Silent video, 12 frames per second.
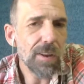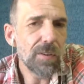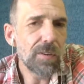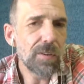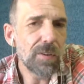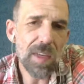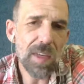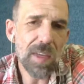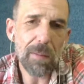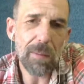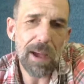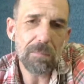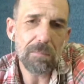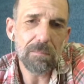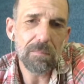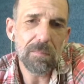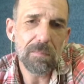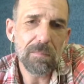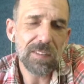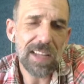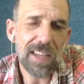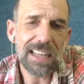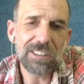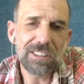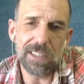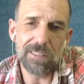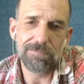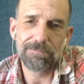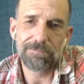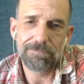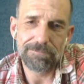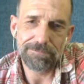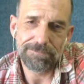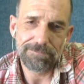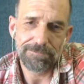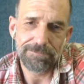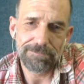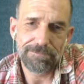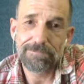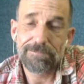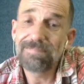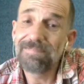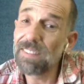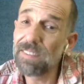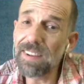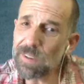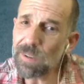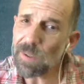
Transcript: don't think about sad shit. If you can do